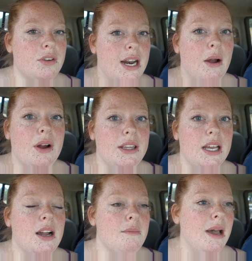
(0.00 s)
for an hour and
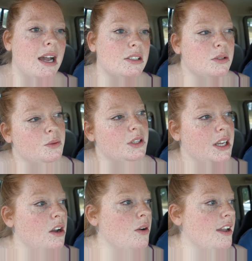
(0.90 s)
then come back. So we were
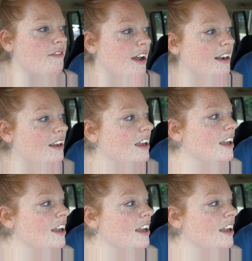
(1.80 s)
like, okay, fine.